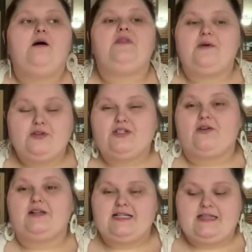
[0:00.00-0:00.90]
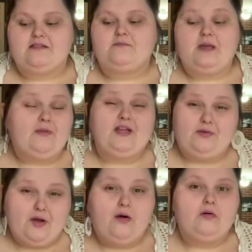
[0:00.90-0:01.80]
But then when you start realizing that people that you
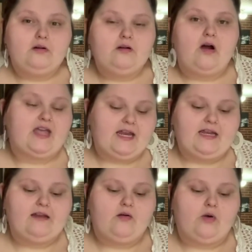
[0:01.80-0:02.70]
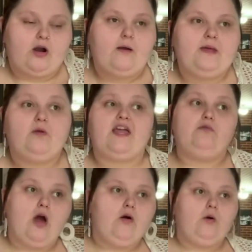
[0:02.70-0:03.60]
know are getting it, or people that you
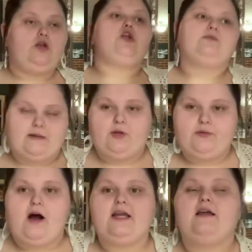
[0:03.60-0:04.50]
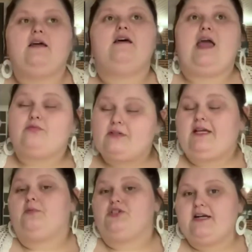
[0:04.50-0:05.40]
know know someone who got it, it
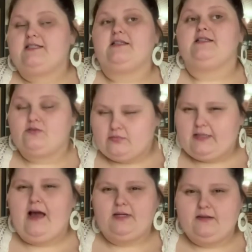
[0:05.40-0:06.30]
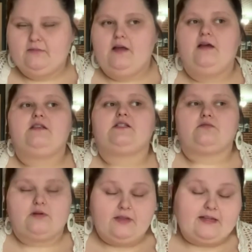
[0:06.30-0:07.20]
really opens your eyes to this is really happening. This is a
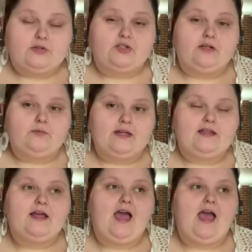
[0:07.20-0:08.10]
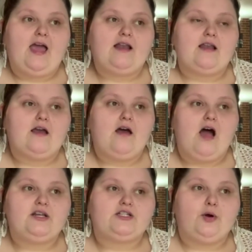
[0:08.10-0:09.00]
real thing that we're struggling with. And
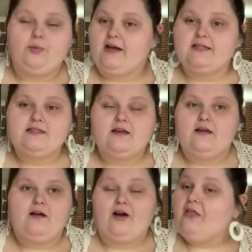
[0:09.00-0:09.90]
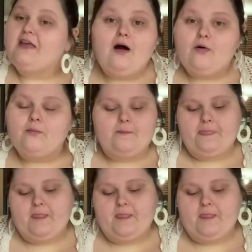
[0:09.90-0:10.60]
I just hope you guys are healthy at home.